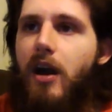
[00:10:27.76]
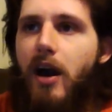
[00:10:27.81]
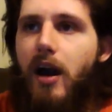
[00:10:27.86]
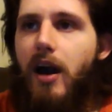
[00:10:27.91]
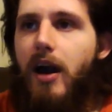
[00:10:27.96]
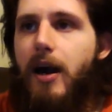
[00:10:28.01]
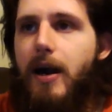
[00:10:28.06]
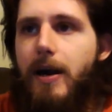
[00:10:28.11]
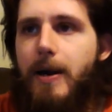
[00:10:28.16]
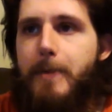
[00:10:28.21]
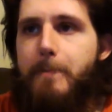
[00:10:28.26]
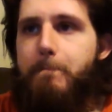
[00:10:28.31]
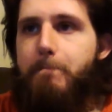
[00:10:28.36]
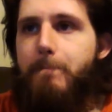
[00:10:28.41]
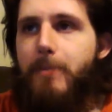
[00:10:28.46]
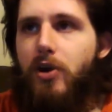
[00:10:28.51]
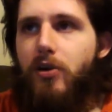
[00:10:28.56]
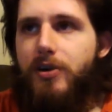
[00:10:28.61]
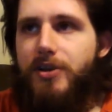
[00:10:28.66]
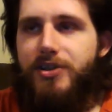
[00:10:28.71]

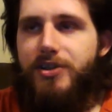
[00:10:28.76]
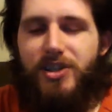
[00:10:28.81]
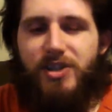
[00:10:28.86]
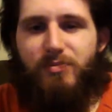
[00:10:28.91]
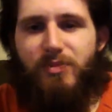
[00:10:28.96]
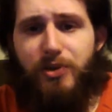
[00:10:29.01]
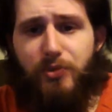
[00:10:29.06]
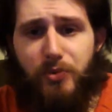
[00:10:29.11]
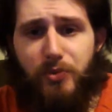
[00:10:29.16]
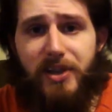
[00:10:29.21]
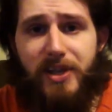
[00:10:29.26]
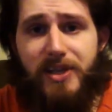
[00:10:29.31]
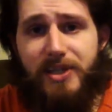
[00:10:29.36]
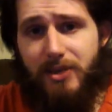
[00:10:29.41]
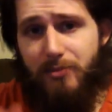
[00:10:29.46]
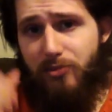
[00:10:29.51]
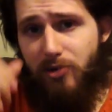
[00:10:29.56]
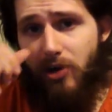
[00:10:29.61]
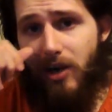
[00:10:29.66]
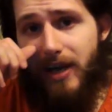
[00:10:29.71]
or it's just been really
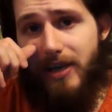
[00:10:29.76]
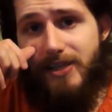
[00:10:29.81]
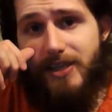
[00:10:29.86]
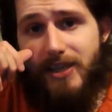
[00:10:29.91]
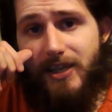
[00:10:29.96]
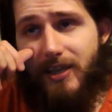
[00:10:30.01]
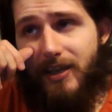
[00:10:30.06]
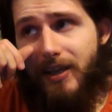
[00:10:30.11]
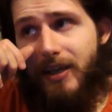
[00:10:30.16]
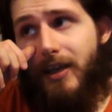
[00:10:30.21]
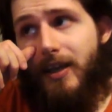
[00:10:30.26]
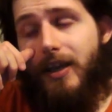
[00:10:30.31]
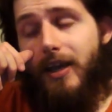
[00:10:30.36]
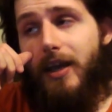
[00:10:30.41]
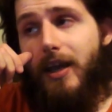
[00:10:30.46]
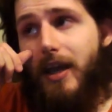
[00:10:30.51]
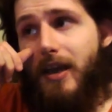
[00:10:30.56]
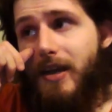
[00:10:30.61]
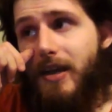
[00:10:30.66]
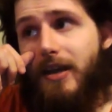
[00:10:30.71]
surprising,
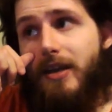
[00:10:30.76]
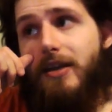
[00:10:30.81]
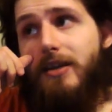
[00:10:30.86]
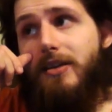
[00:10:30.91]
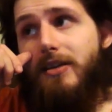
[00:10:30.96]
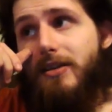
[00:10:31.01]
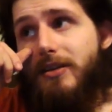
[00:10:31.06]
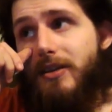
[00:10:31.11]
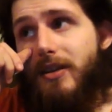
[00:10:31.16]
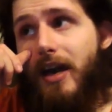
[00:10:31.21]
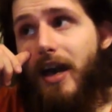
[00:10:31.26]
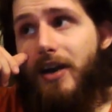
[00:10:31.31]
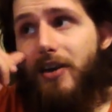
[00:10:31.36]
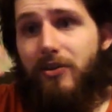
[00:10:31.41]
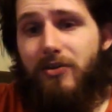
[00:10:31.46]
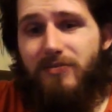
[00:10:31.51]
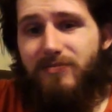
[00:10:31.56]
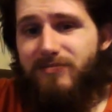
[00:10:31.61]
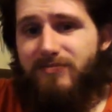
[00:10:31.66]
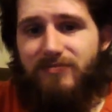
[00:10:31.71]
and I
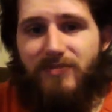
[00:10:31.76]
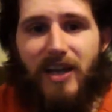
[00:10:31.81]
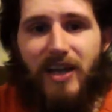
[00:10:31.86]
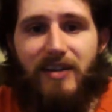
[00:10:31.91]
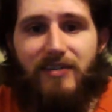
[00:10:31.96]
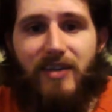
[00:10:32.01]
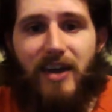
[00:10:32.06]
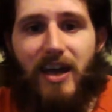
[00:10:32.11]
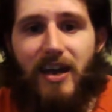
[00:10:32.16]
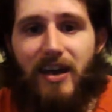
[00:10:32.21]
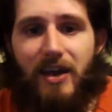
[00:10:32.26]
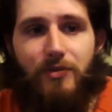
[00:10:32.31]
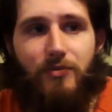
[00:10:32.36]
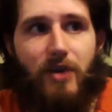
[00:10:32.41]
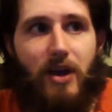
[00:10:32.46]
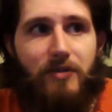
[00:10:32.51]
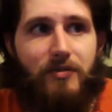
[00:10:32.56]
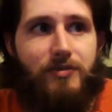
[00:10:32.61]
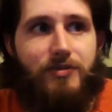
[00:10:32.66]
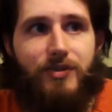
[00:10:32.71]
don't like that. I'd
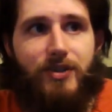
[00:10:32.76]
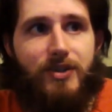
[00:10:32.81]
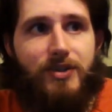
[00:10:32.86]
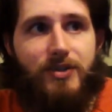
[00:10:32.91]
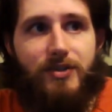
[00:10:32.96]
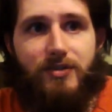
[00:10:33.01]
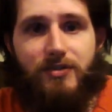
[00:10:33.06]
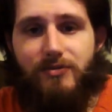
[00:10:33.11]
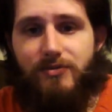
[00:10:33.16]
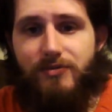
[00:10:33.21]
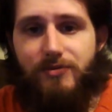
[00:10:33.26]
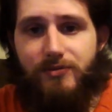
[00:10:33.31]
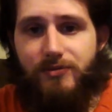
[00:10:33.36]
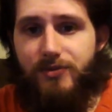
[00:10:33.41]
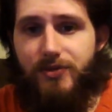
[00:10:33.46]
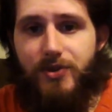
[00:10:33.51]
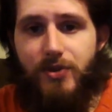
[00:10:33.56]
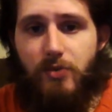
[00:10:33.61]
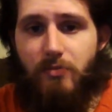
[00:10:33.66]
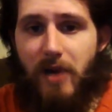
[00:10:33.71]
rather just
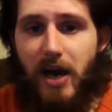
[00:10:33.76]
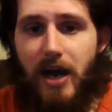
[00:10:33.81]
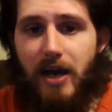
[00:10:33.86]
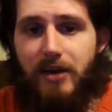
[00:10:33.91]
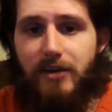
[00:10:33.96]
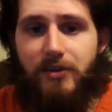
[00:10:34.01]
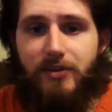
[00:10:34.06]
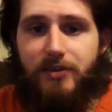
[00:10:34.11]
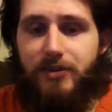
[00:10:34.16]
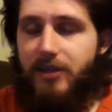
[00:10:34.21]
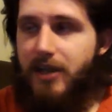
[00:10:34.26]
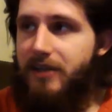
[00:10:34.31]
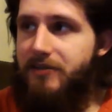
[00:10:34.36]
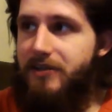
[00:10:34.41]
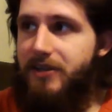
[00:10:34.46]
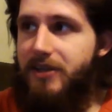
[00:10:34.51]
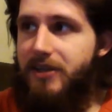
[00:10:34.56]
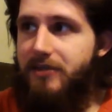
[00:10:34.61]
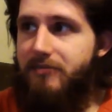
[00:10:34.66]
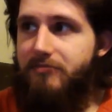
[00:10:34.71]
do mild, and
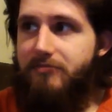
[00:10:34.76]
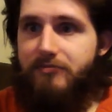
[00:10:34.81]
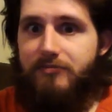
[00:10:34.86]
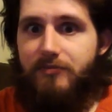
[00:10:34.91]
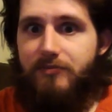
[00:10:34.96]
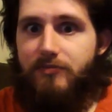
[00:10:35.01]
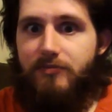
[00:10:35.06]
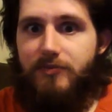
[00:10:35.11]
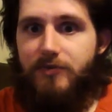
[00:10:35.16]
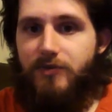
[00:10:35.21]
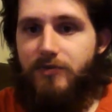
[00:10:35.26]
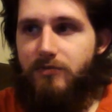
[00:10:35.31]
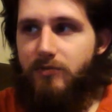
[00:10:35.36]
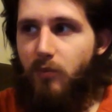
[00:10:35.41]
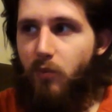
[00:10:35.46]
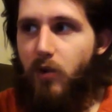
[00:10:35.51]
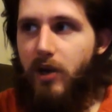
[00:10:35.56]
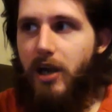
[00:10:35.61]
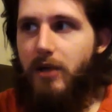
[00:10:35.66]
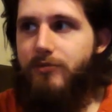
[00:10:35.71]
then
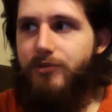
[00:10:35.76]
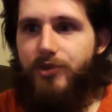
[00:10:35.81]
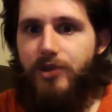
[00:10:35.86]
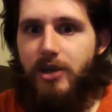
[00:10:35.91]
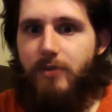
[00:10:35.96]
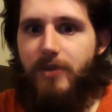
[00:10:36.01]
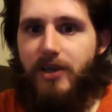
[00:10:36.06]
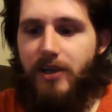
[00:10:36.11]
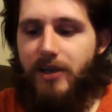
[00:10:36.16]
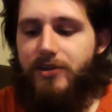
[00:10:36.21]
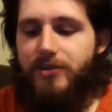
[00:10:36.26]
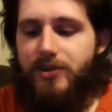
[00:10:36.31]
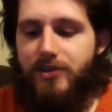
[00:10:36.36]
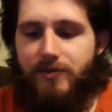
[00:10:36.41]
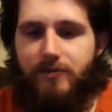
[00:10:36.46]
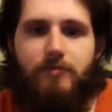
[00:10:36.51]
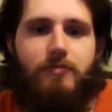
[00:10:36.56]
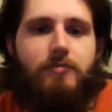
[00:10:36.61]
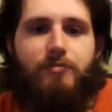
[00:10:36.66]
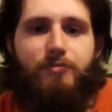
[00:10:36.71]
when I'm dreaming, I just
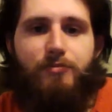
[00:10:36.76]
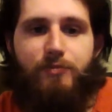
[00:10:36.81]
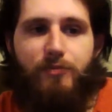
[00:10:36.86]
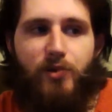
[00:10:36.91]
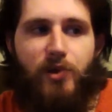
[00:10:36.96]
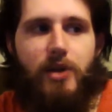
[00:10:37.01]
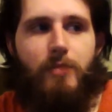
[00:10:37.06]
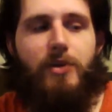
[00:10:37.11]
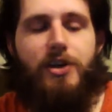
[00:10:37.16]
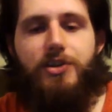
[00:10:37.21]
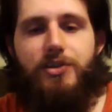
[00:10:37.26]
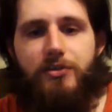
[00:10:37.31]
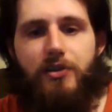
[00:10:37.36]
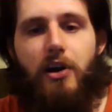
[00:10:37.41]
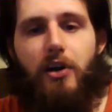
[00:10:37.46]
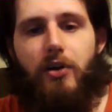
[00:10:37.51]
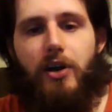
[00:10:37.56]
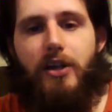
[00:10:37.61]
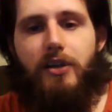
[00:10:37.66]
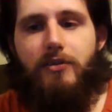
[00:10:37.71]
pretty much
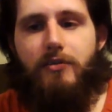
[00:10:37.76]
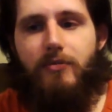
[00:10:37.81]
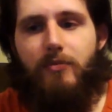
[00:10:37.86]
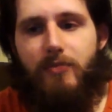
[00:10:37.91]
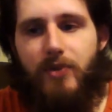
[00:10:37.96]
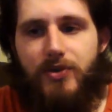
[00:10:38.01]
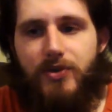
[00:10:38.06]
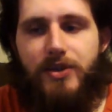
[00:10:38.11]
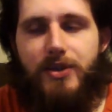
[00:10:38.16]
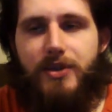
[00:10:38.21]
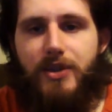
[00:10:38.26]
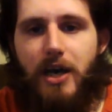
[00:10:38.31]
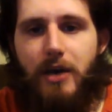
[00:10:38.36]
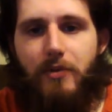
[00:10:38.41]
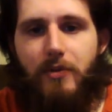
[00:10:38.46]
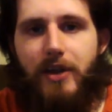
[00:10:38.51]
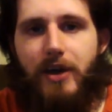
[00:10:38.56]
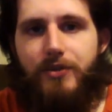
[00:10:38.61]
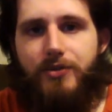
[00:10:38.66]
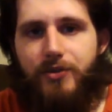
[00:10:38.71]
know it most of the time
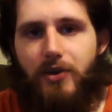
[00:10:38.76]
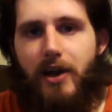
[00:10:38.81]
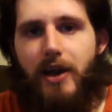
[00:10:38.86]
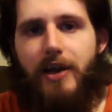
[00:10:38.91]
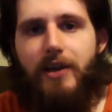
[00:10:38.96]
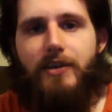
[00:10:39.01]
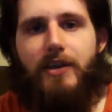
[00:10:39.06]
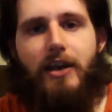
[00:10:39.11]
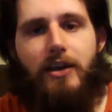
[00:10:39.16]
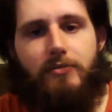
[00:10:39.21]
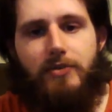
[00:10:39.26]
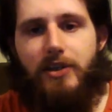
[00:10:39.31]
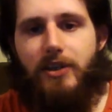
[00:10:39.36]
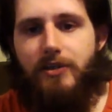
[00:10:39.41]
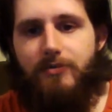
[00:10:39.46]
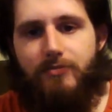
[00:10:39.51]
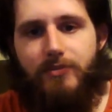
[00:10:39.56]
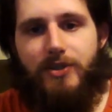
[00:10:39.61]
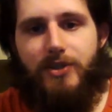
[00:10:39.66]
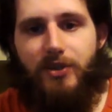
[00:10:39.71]
without trying now, but I
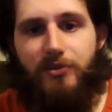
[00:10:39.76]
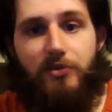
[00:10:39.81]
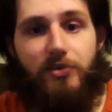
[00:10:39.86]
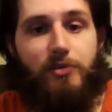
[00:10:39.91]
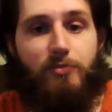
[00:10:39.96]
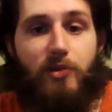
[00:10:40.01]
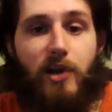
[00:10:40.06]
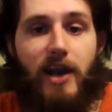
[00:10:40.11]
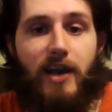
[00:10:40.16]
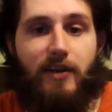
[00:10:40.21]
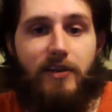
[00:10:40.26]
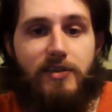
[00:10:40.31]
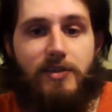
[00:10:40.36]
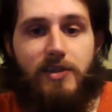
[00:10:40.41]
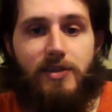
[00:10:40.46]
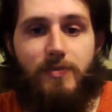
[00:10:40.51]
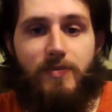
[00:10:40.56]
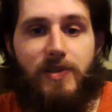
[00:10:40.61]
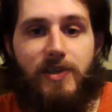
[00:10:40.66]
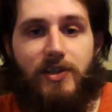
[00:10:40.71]
still do the
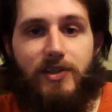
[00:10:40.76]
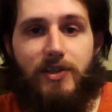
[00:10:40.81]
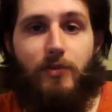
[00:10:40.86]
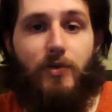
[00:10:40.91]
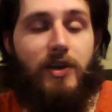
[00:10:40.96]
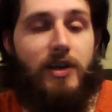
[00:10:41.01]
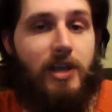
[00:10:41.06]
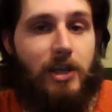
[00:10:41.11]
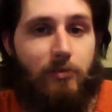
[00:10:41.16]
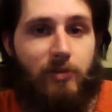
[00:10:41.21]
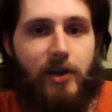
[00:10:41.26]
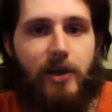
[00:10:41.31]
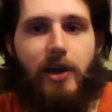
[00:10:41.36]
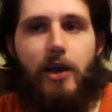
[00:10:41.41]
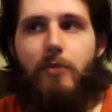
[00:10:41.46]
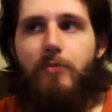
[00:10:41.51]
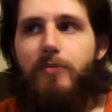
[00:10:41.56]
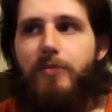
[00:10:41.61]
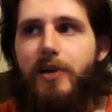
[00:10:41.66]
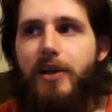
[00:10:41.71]
practices because I want to keep it
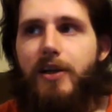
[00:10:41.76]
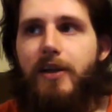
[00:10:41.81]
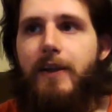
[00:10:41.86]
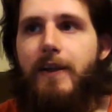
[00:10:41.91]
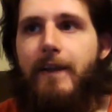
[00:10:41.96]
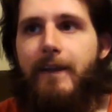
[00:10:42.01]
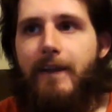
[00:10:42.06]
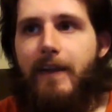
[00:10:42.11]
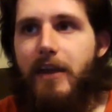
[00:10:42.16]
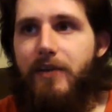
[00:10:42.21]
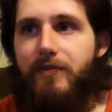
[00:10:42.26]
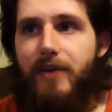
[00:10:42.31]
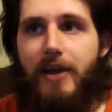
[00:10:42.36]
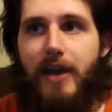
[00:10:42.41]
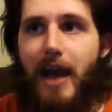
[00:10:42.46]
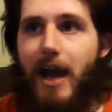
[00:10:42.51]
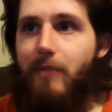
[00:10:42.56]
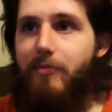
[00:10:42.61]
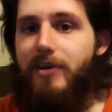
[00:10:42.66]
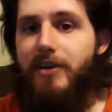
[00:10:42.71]
up. But if I
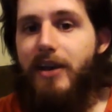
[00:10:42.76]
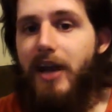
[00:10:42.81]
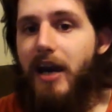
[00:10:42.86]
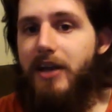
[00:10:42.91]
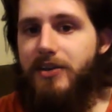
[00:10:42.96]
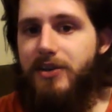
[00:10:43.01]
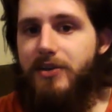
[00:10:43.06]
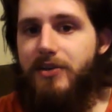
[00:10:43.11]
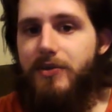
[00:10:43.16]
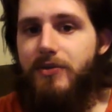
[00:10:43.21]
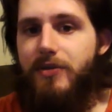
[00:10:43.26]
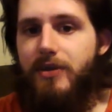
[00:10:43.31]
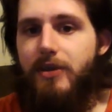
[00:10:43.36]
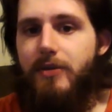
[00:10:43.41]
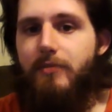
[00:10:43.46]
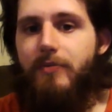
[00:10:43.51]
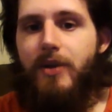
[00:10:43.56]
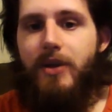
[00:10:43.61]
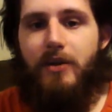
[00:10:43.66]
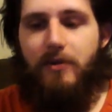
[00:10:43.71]
happen not to do
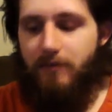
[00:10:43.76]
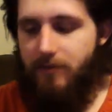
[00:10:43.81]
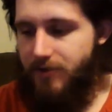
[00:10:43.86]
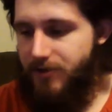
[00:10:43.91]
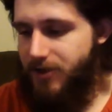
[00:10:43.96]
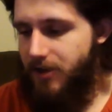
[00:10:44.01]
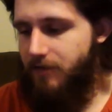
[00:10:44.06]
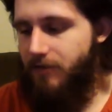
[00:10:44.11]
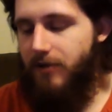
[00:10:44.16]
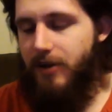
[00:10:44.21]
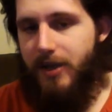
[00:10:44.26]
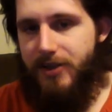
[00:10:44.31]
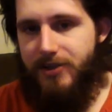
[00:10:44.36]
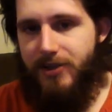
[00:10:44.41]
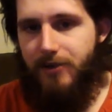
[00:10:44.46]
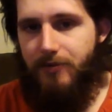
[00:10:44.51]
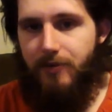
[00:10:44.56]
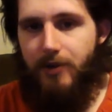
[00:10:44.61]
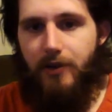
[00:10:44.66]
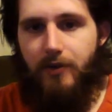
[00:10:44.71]
them for several nights
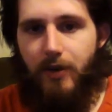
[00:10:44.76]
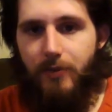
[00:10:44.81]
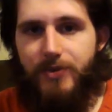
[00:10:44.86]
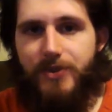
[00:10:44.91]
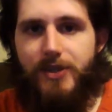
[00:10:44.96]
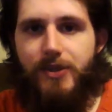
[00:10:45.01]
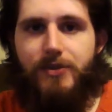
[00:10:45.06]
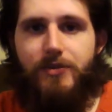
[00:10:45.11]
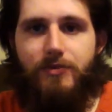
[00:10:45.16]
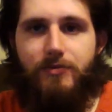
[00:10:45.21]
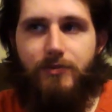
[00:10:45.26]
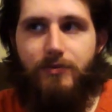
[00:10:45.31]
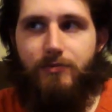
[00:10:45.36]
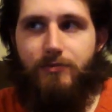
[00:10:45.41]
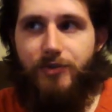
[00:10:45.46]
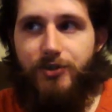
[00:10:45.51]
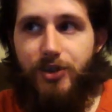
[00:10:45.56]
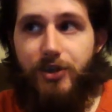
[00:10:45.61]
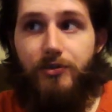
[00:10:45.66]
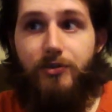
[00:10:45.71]
in a row, I'm still
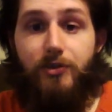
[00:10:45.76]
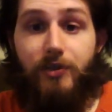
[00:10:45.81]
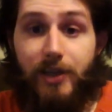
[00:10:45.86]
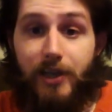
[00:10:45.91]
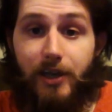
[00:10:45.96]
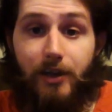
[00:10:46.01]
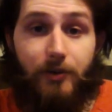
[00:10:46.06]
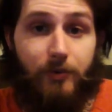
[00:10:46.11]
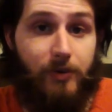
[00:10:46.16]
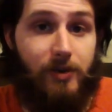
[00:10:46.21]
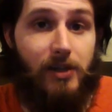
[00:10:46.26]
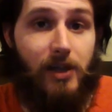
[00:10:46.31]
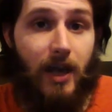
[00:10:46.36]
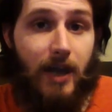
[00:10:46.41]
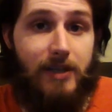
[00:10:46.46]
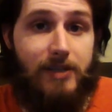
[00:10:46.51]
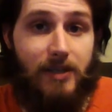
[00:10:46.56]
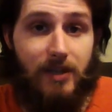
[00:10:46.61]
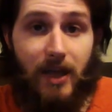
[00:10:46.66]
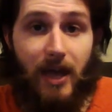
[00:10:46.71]
generally going to
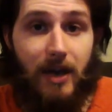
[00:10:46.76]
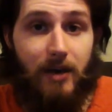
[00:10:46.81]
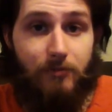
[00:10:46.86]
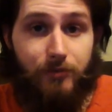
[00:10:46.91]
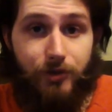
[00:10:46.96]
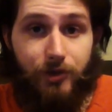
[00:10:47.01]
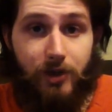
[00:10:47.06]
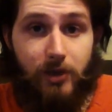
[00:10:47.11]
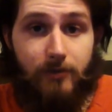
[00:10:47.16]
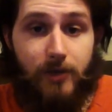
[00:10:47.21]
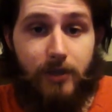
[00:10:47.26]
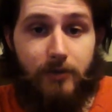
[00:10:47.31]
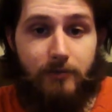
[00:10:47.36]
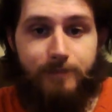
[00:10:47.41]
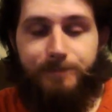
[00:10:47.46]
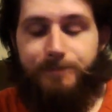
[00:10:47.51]
realize that I'm dreaming.